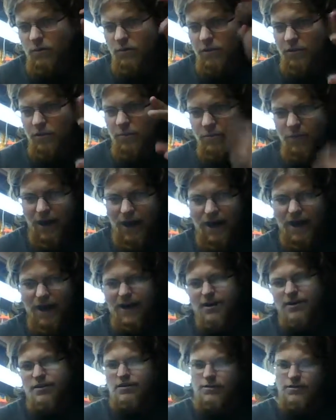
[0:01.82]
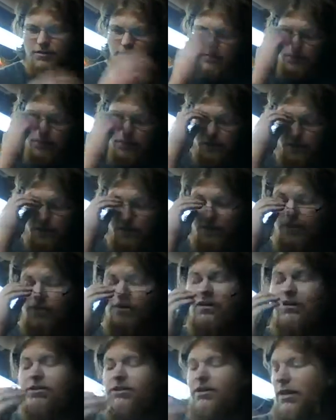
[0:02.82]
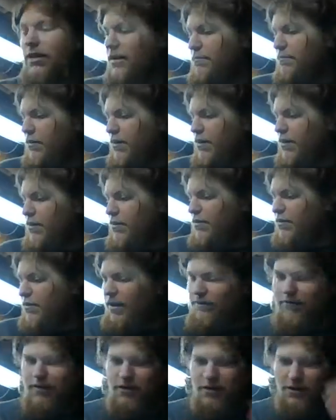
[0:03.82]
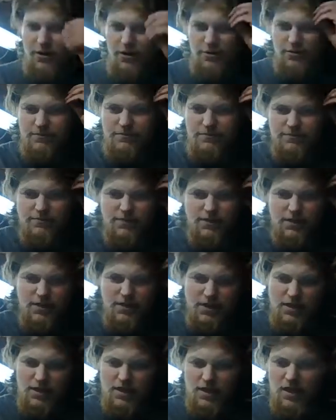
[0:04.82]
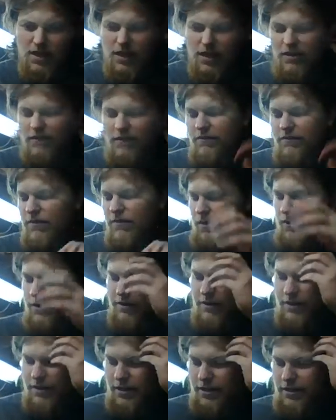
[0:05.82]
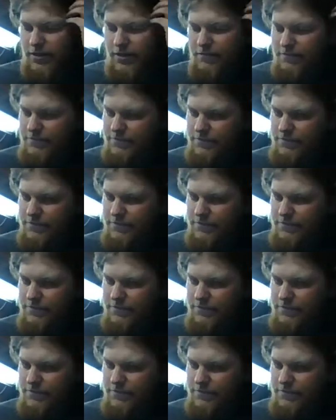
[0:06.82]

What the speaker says: we are back with the second part of my video of our